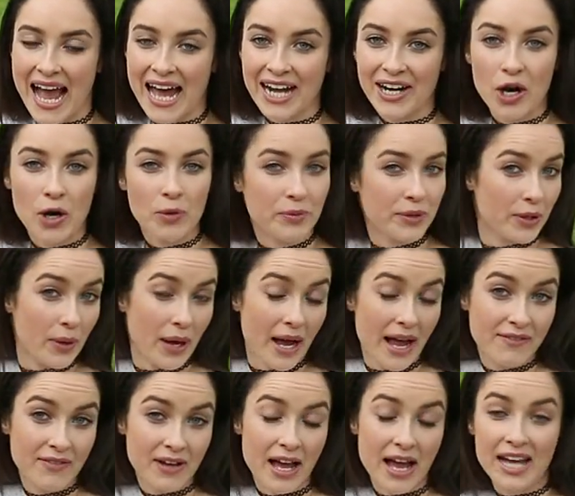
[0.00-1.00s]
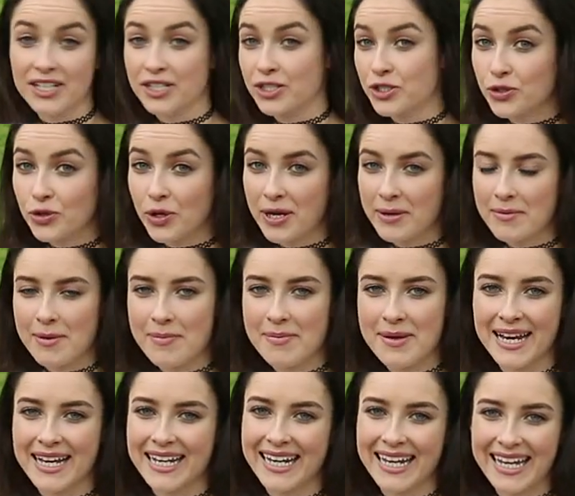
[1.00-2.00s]
and I hope you have an enjoyable
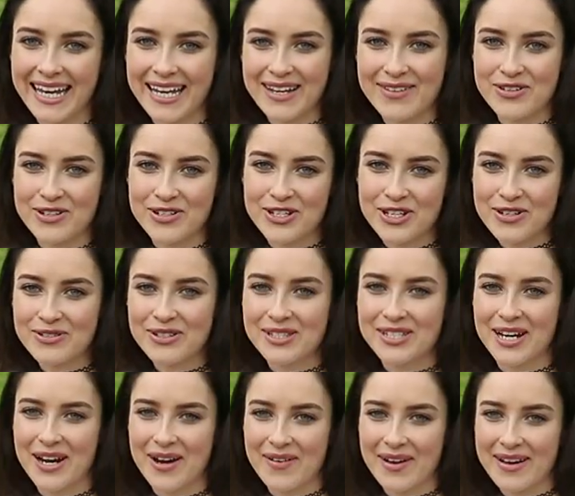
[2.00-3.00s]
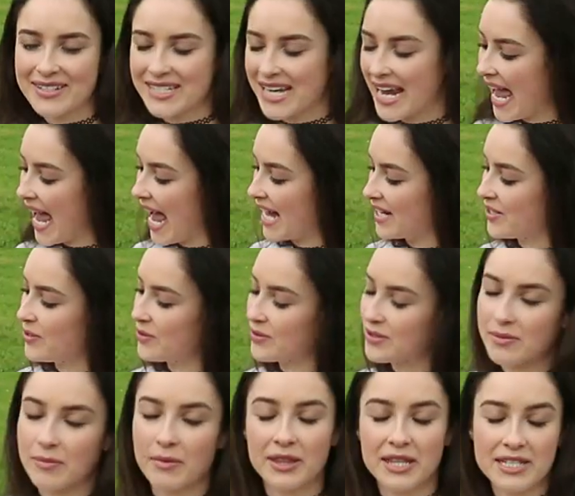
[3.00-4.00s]
picnic if you choose to go out and use
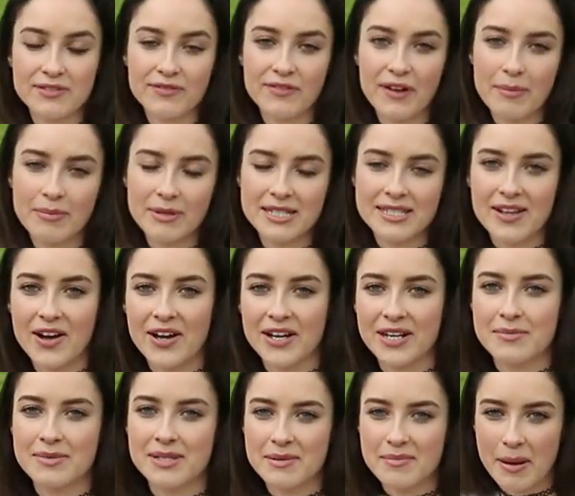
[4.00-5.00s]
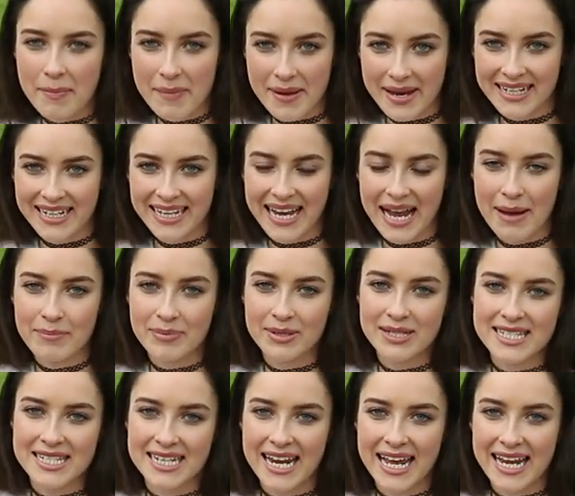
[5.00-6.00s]
some of these fabulous items in my picnic hamper
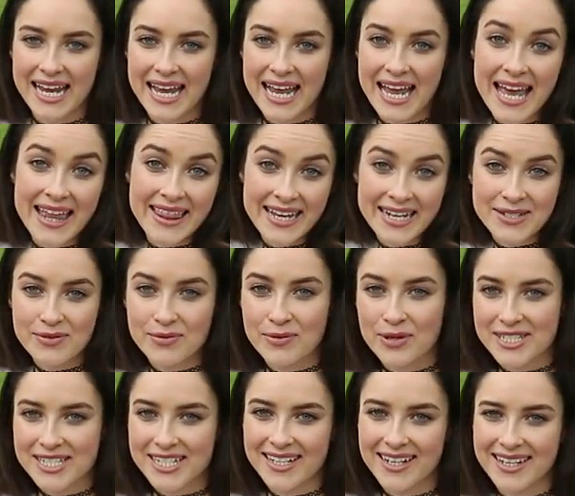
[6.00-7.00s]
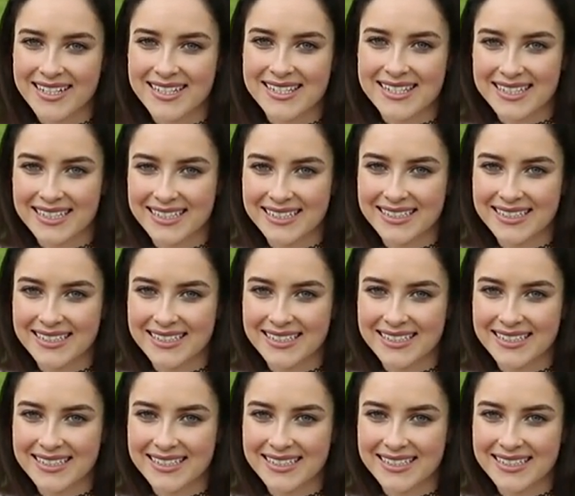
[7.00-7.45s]
today. Thanks for watching guys.